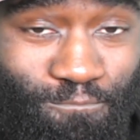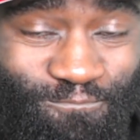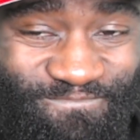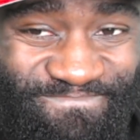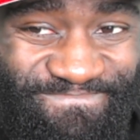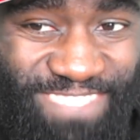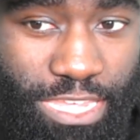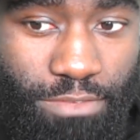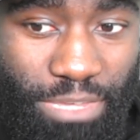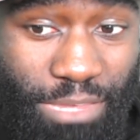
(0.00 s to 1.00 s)
Hmm.
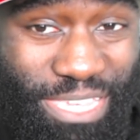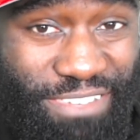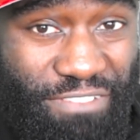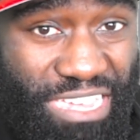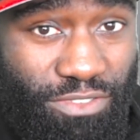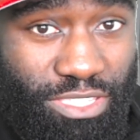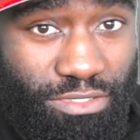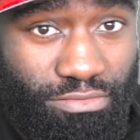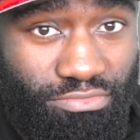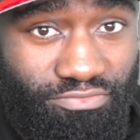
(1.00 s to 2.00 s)
Maybe he
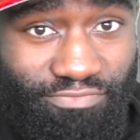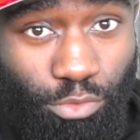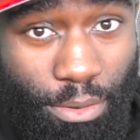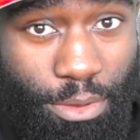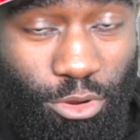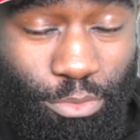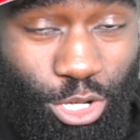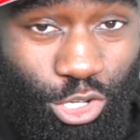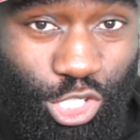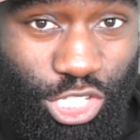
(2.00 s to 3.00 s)
favors Probably more
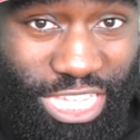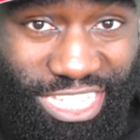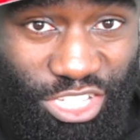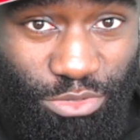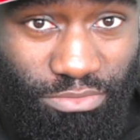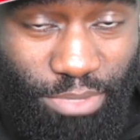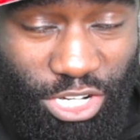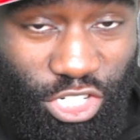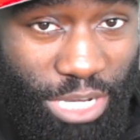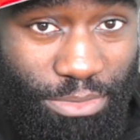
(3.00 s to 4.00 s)
because she stays in
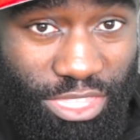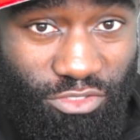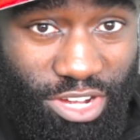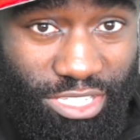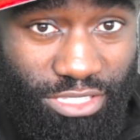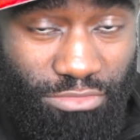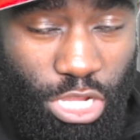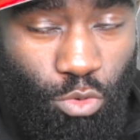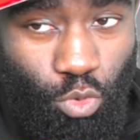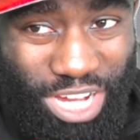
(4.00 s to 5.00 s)
better shape than the rest.
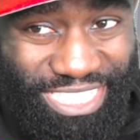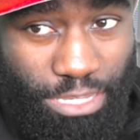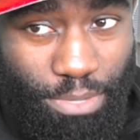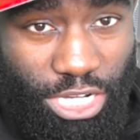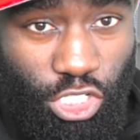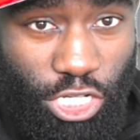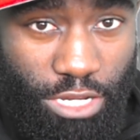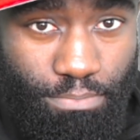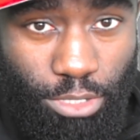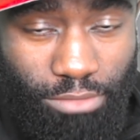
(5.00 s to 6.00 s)
Well, I say better
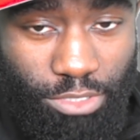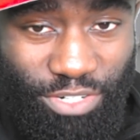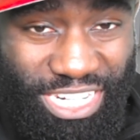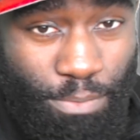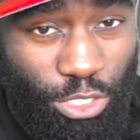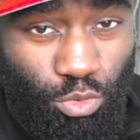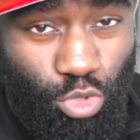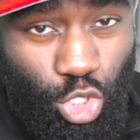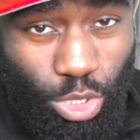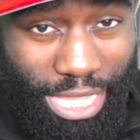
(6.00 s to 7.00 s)
shape, but it really depends on
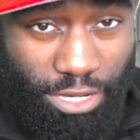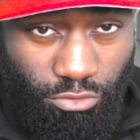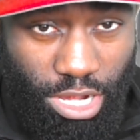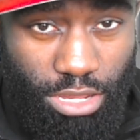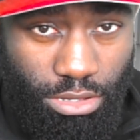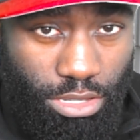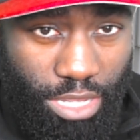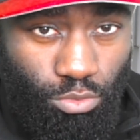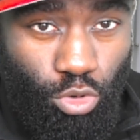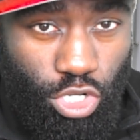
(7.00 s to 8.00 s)
what you like, right?
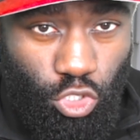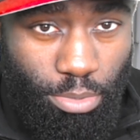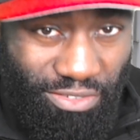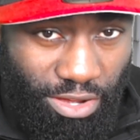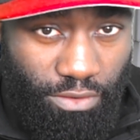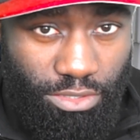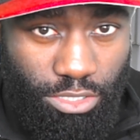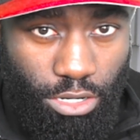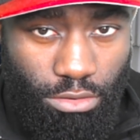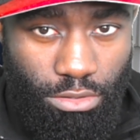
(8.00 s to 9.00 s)
And what is your preference.
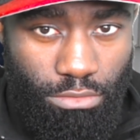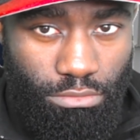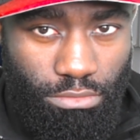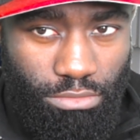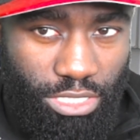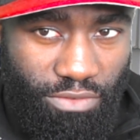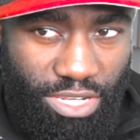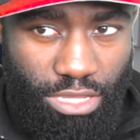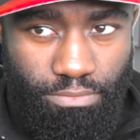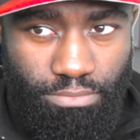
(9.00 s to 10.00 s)
So is that
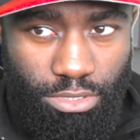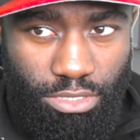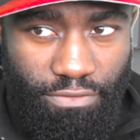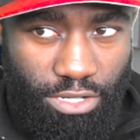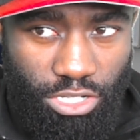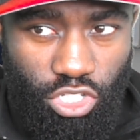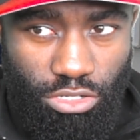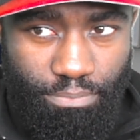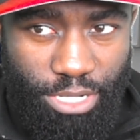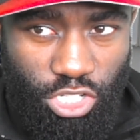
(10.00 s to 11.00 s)
really a definition
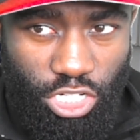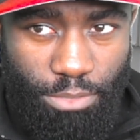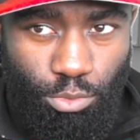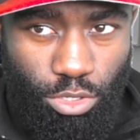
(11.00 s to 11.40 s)
of better shape?